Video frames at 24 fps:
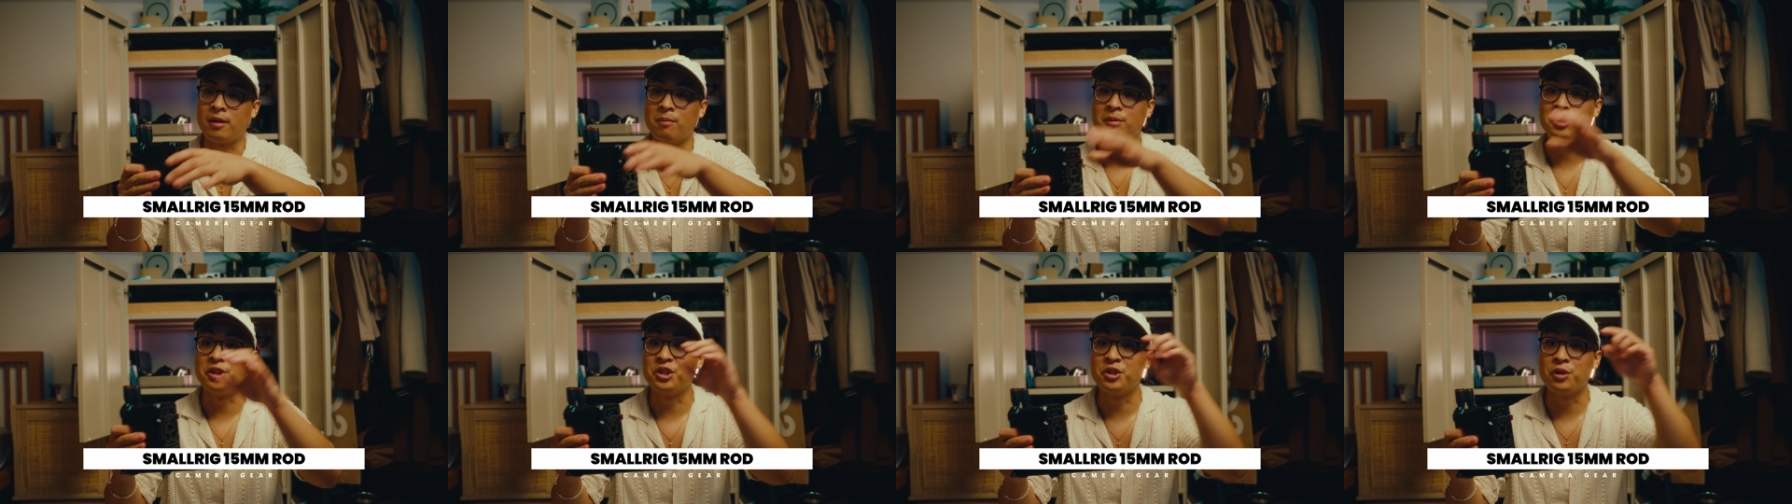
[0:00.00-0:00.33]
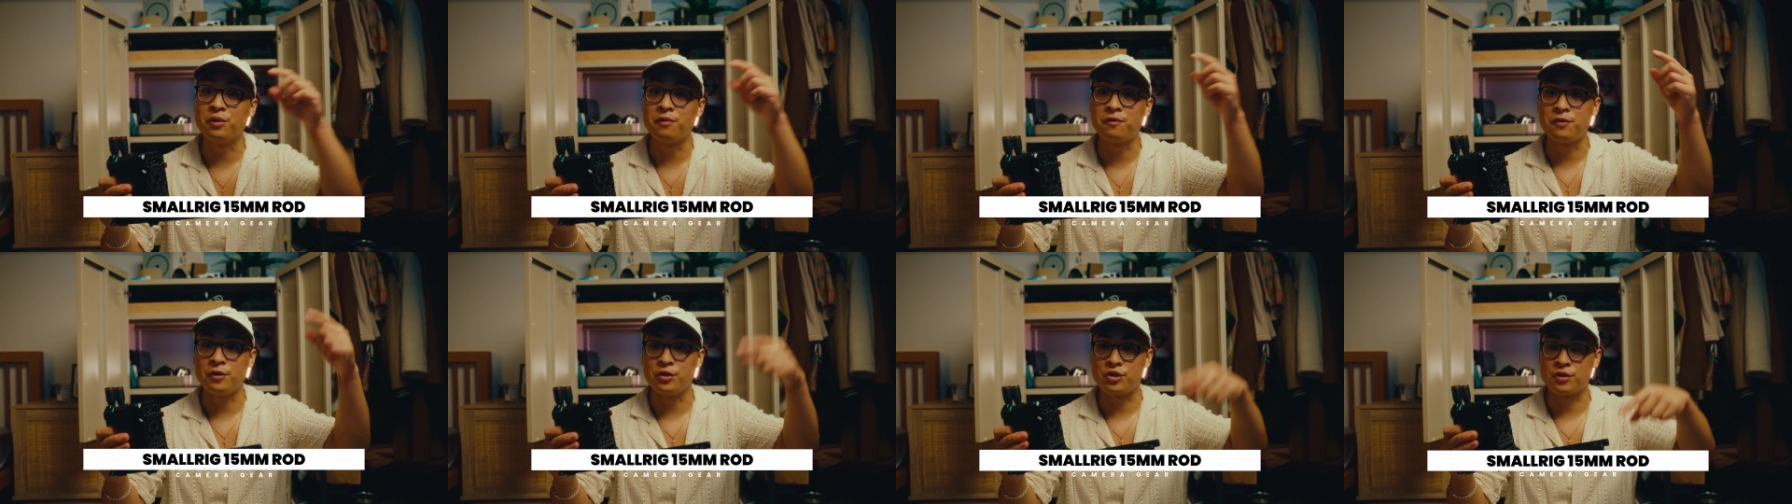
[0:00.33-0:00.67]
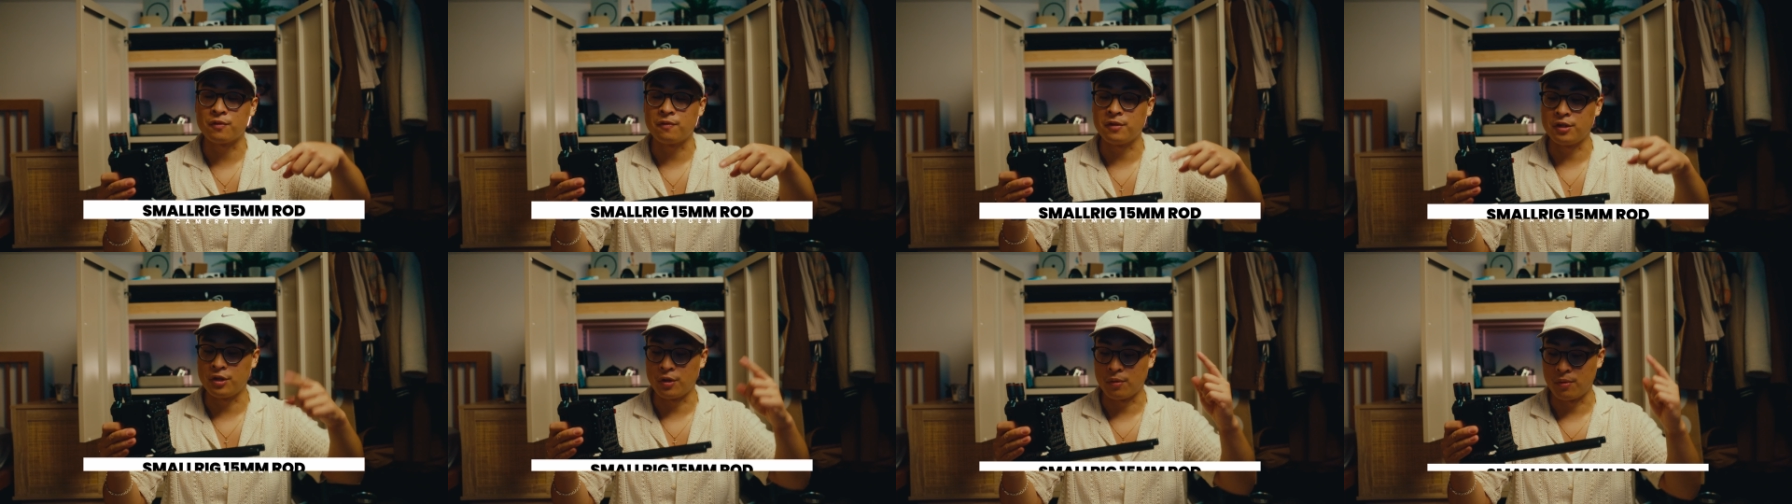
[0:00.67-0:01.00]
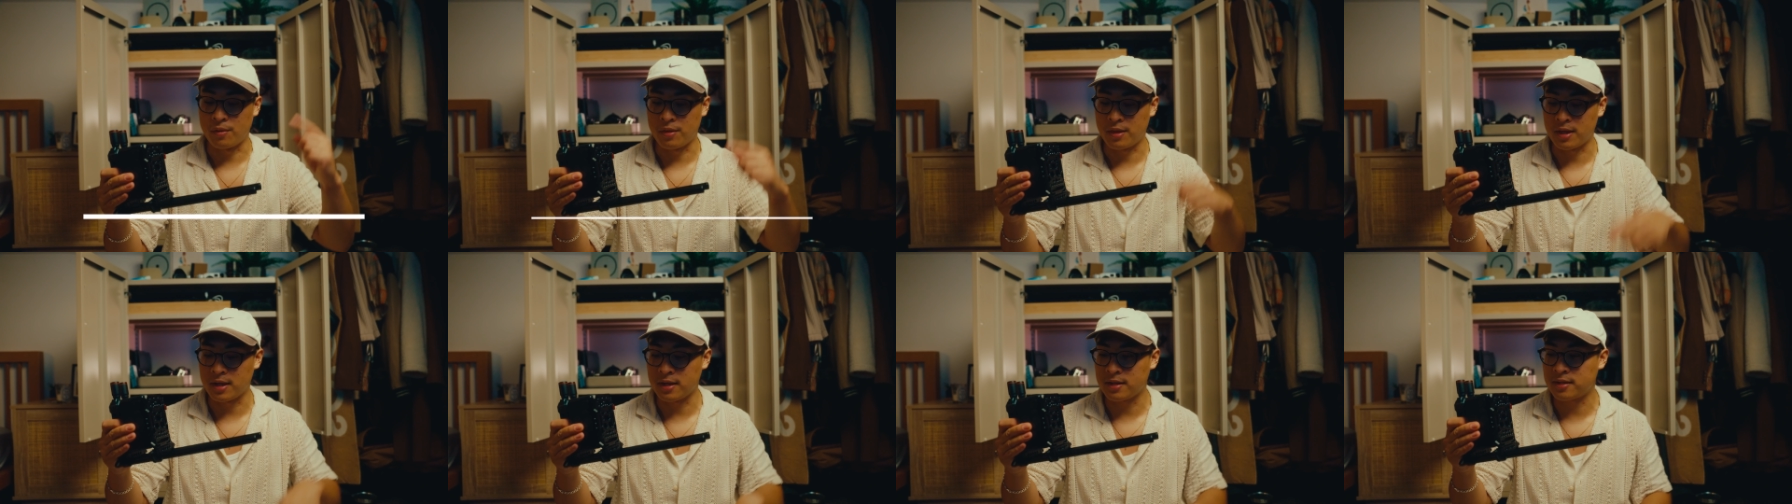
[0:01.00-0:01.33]
I'm going to do a future video
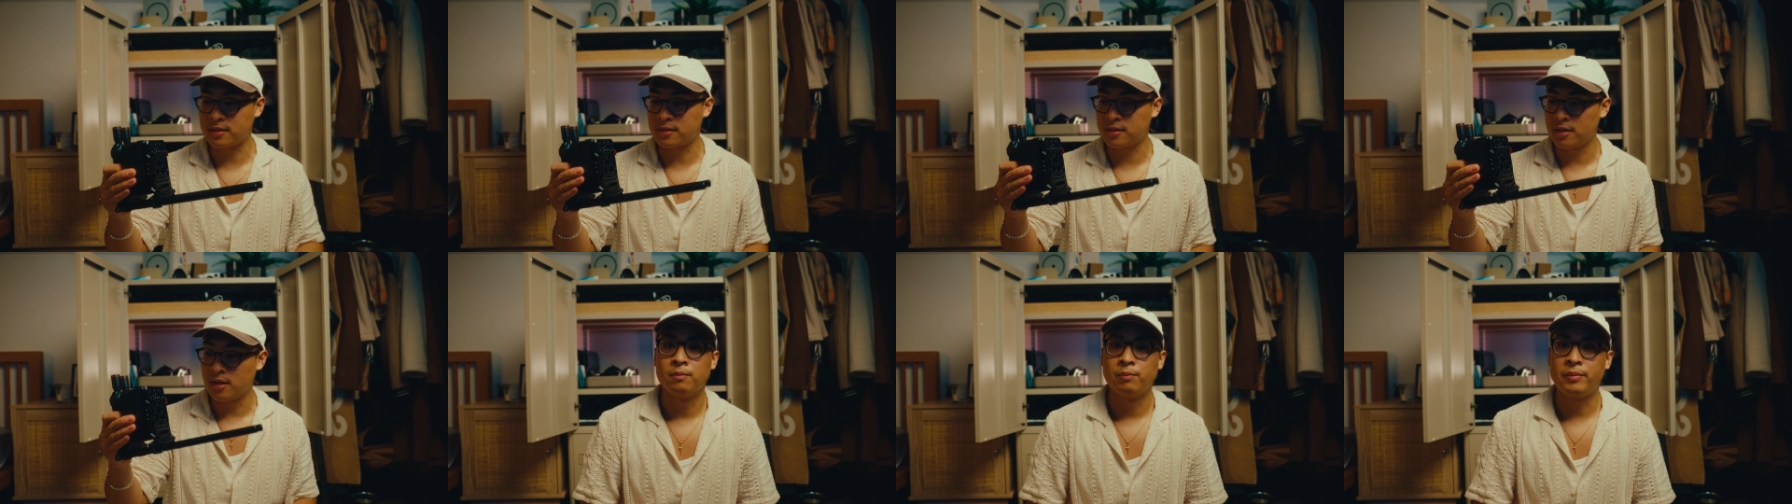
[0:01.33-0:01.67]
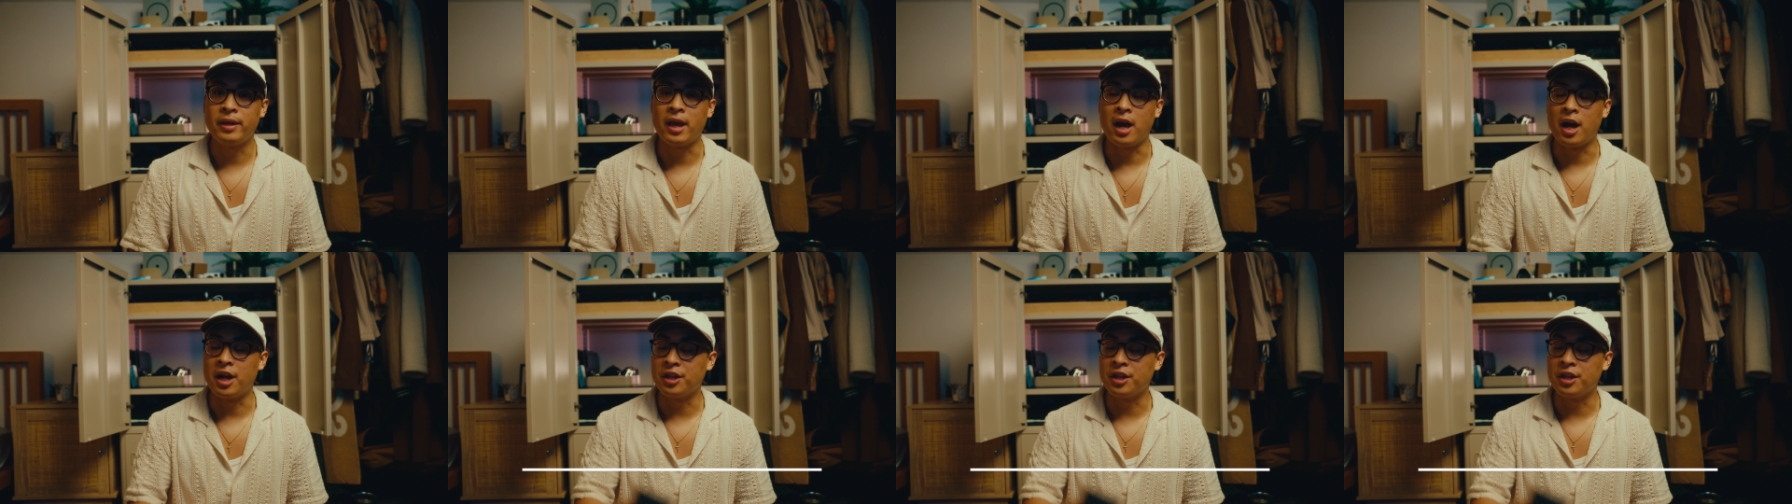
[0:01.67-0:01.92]
on this. But yeah,